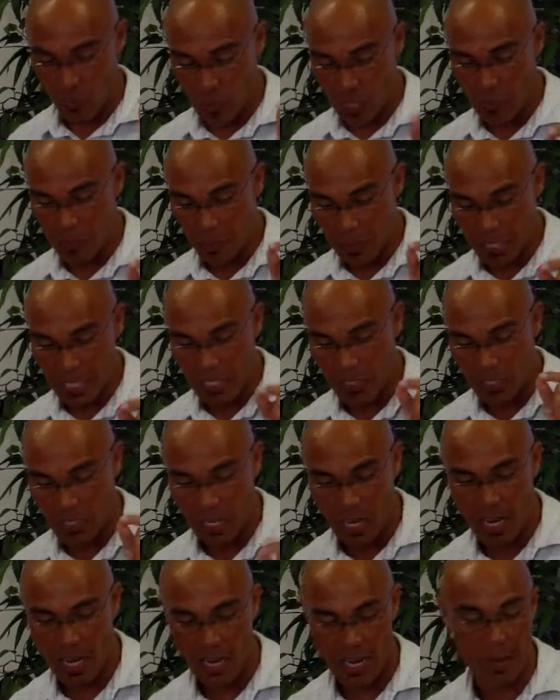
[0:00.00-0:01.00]
then we
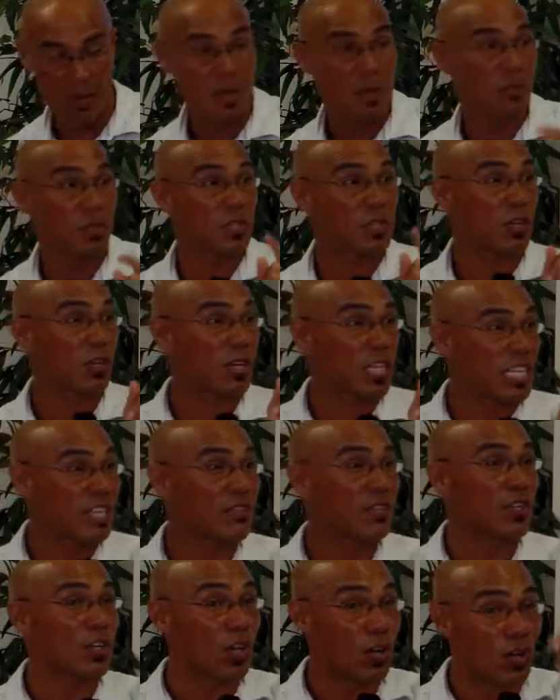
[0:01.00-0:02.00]
please God. But there are
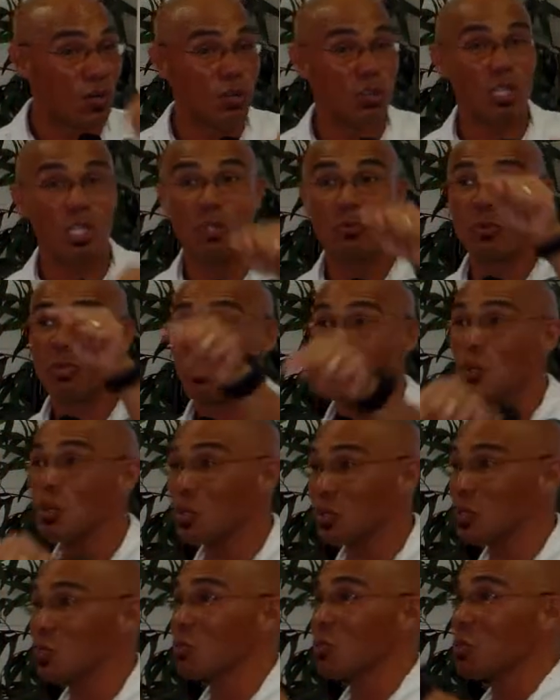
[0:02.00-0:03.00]
even earthly
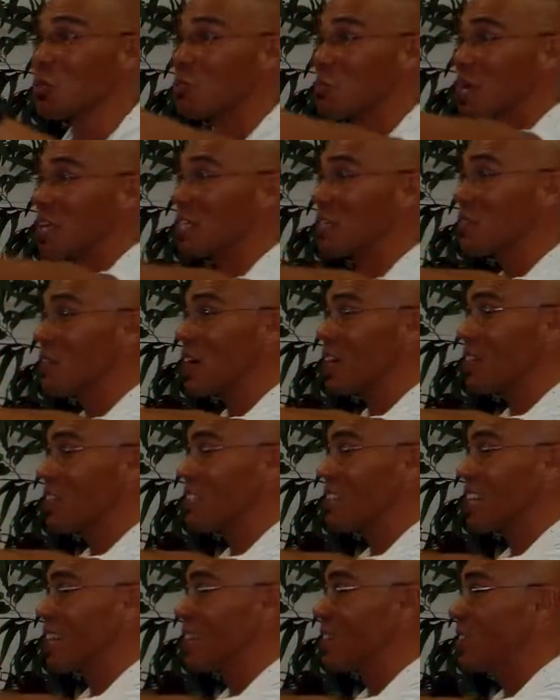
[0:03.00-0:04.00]
results, the respect of
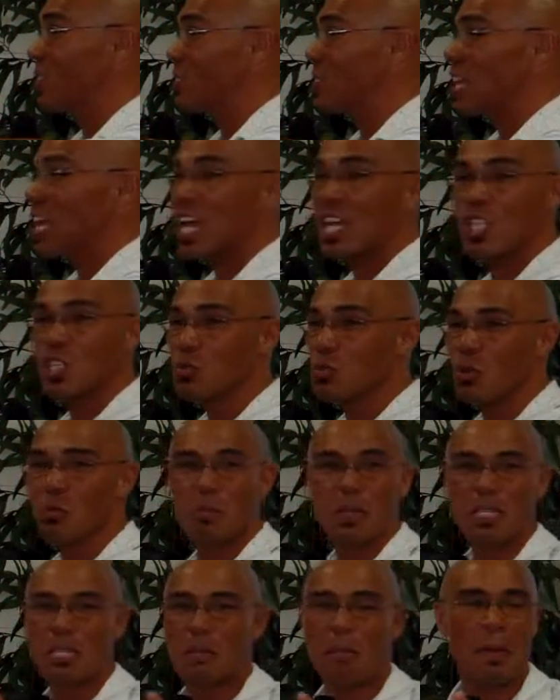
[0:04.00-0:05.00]
outsiders, and you
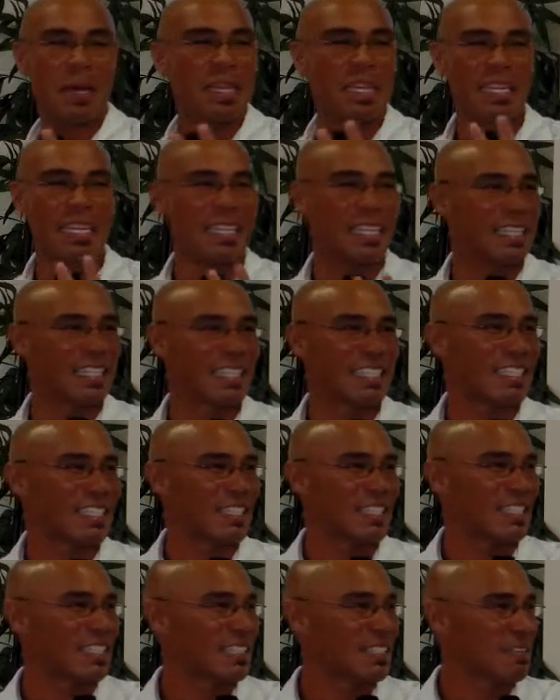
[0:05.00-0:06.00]
won't be dependent.
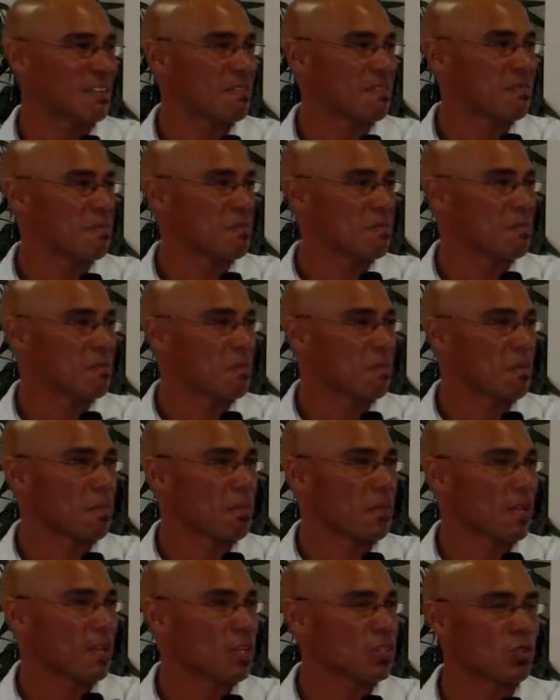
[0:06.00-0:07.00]

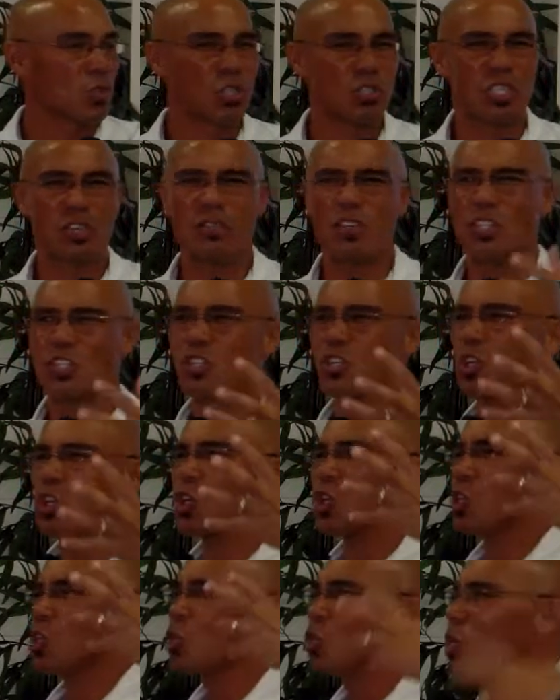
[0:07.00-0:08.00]
So there's even a
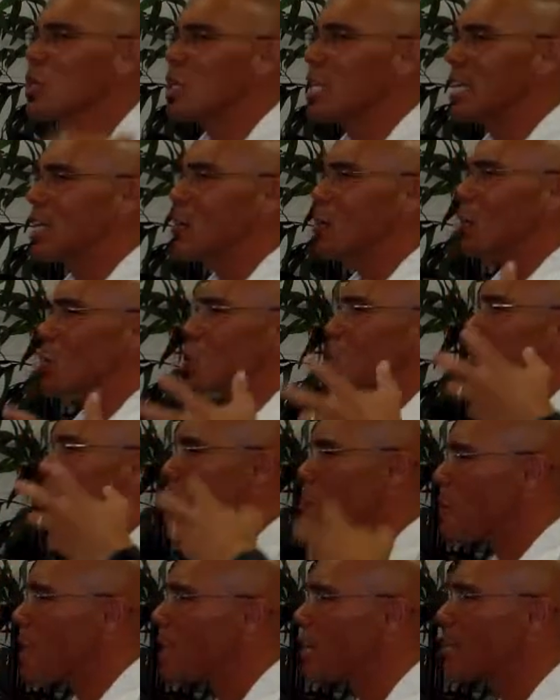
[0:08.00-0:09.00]
security and a
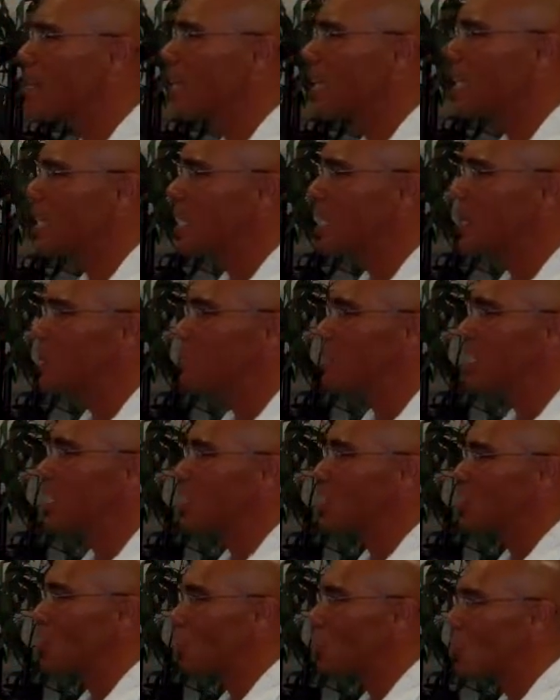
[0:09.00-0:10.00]
respect that comes in
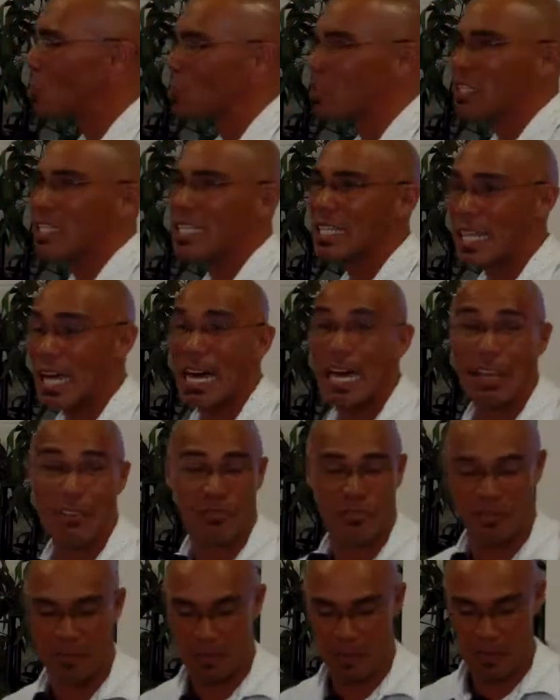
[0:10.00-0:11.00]
this earthly
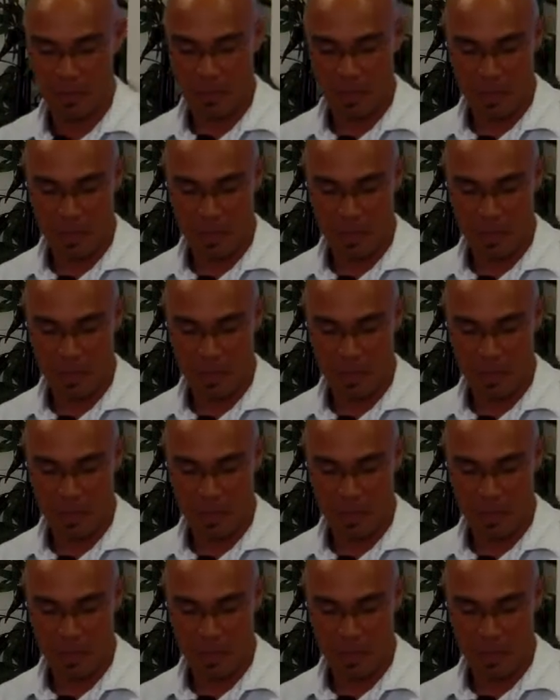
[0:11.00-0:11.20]
life.